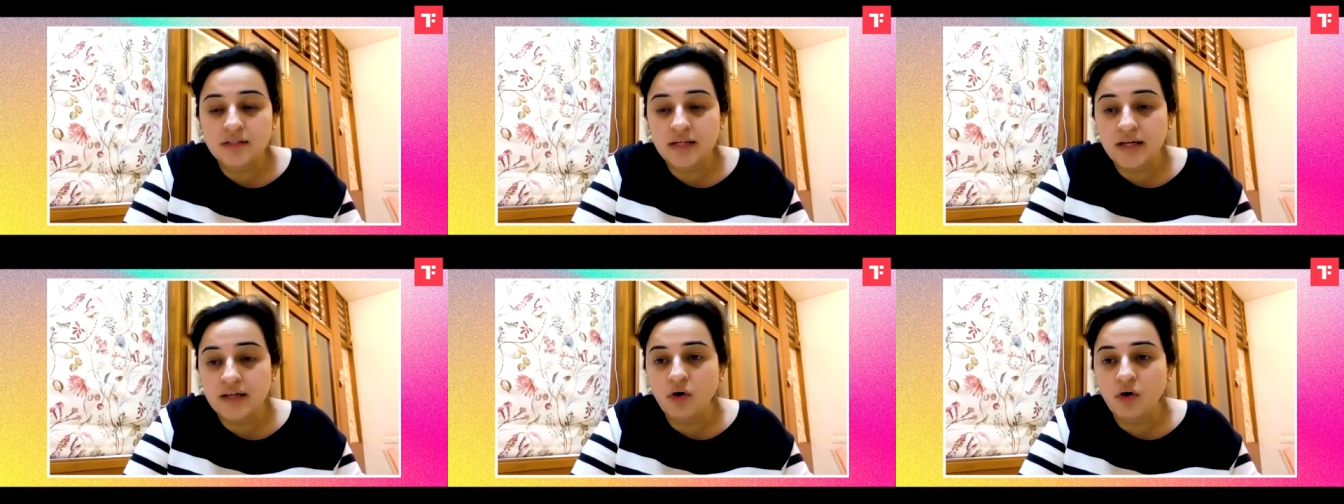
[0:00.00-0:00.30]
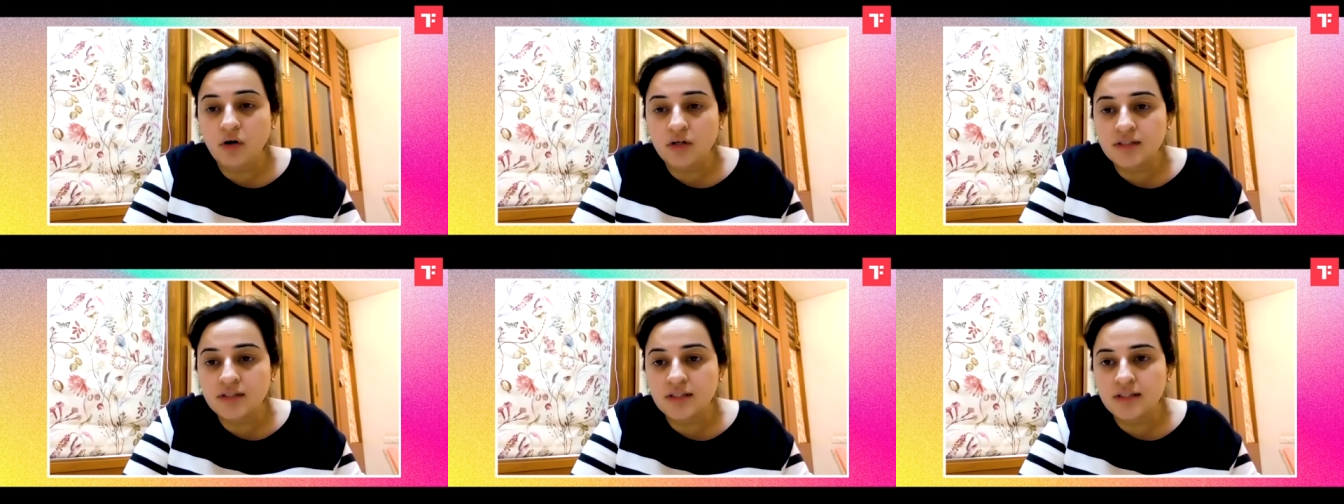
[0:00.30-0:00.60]
10
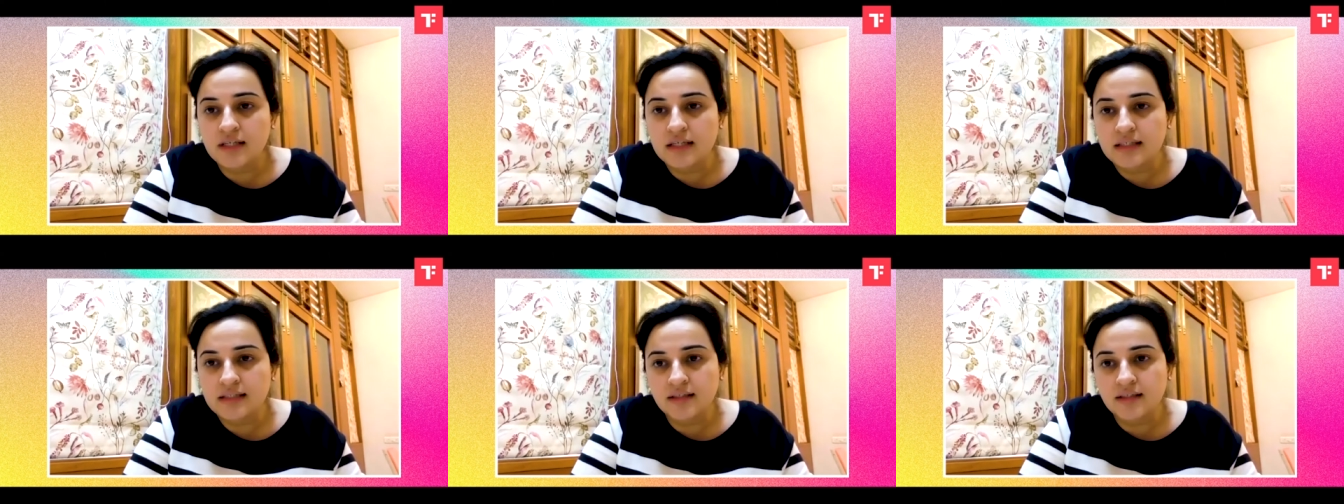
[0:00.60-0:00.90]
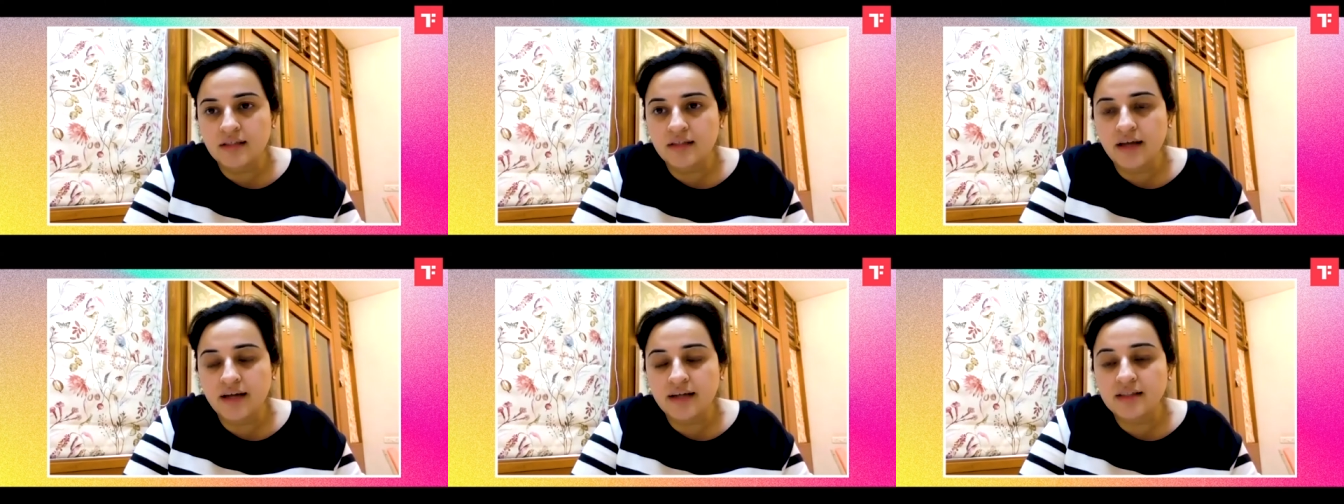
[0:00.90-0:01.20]
odd cities in
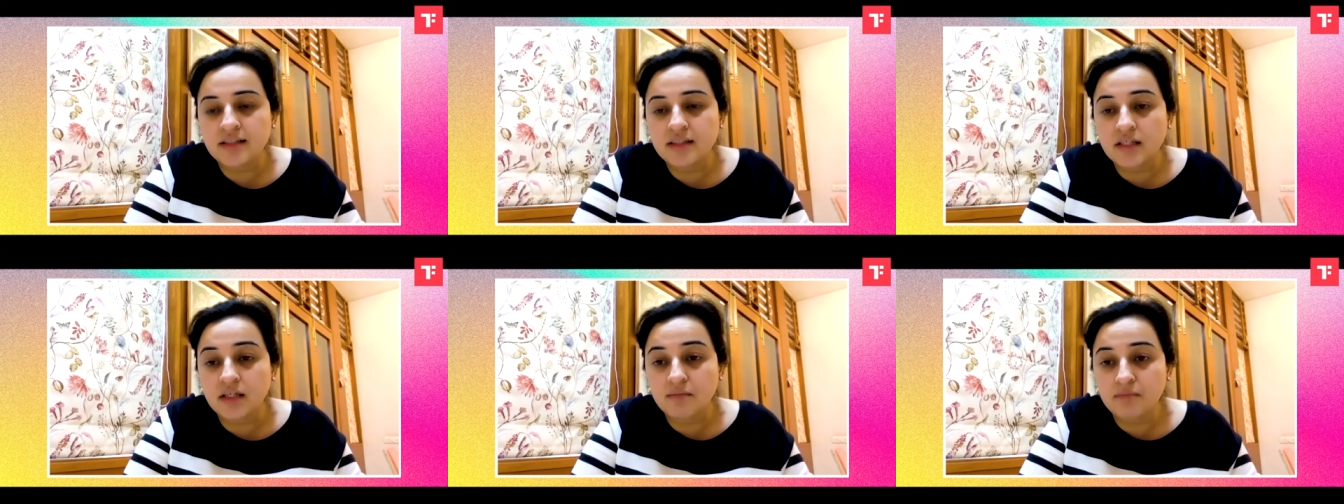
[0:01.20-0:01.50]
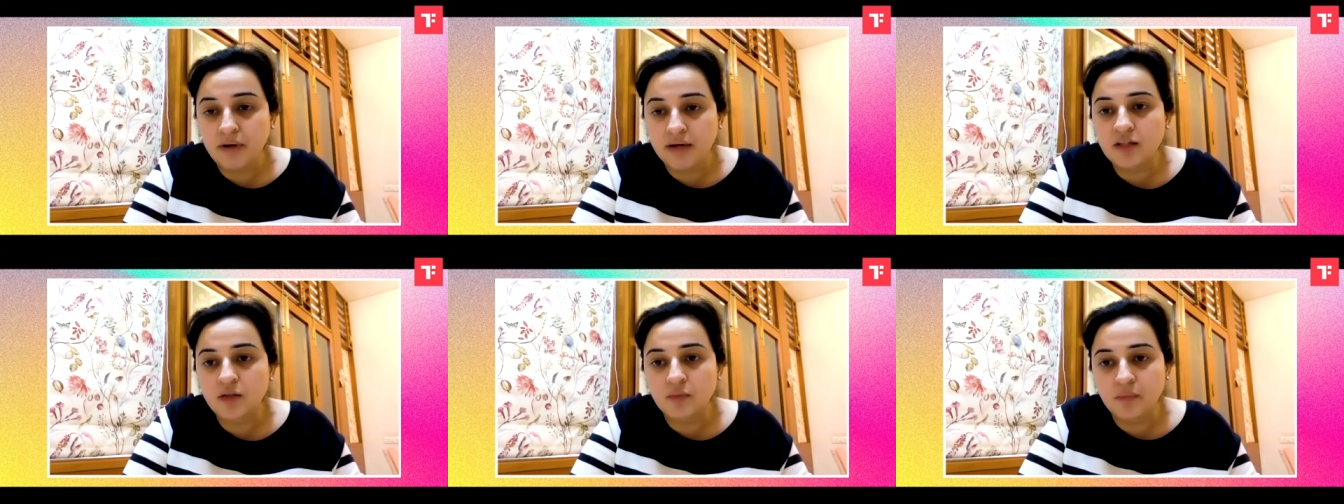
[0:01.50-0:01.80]
the next
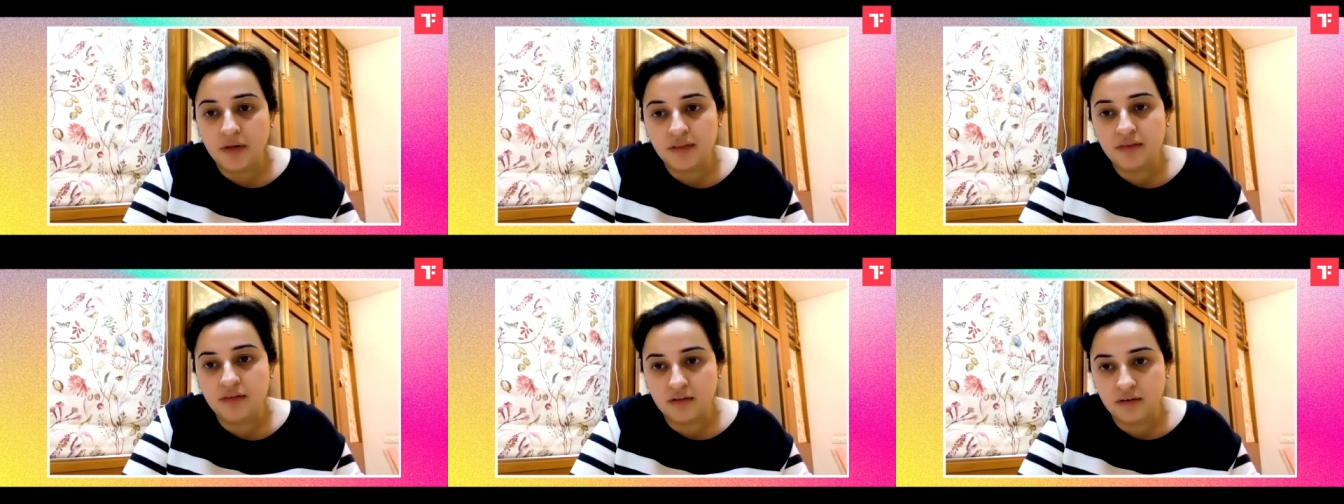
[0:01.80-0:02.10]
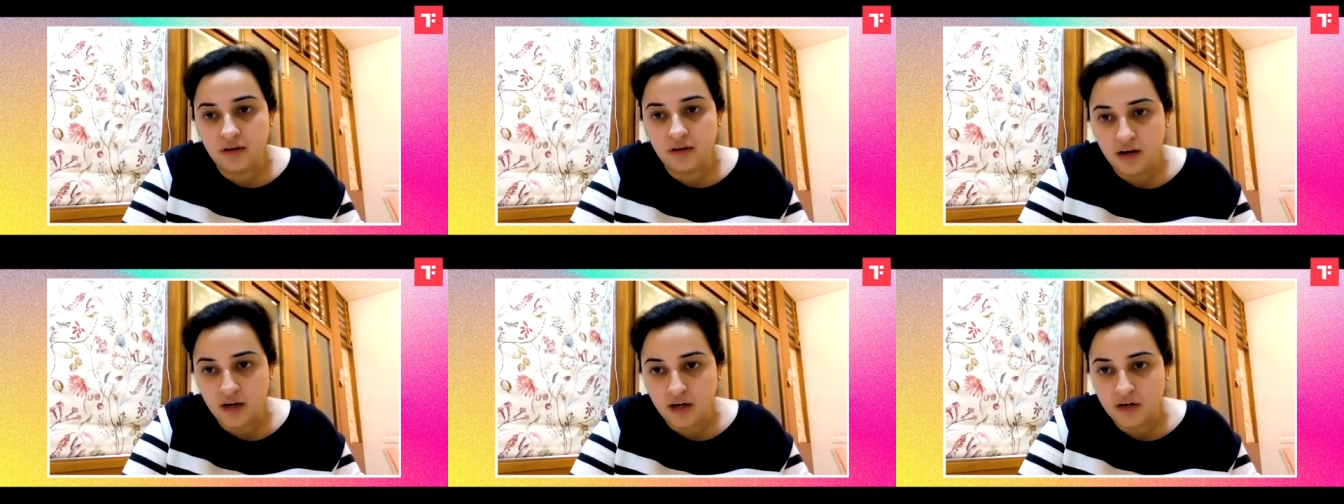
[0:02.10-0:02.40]
month, month
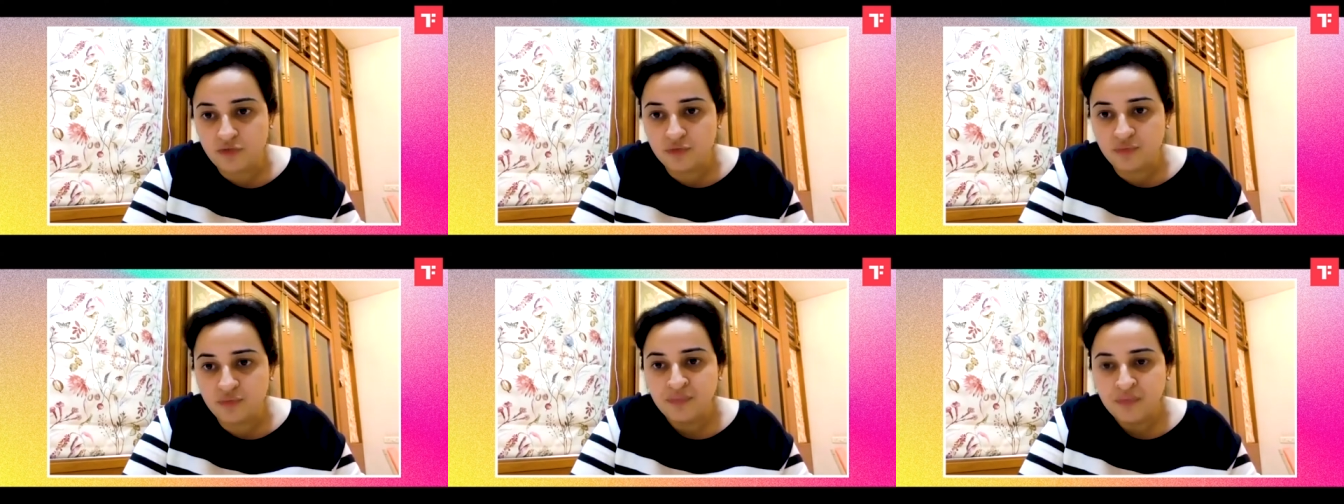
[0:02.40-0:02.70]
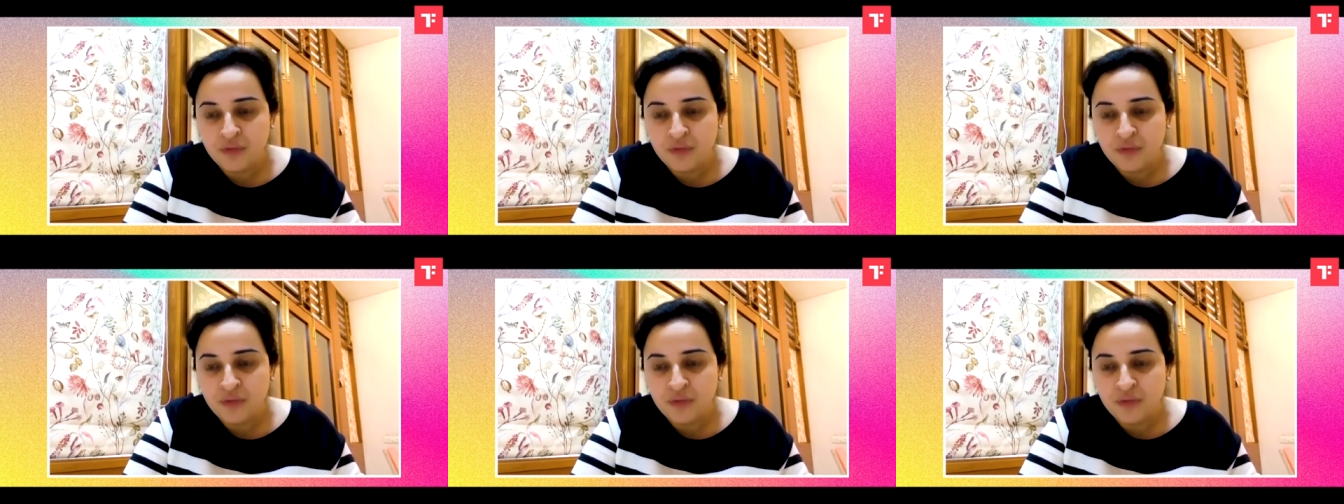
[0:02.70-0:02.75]
and a half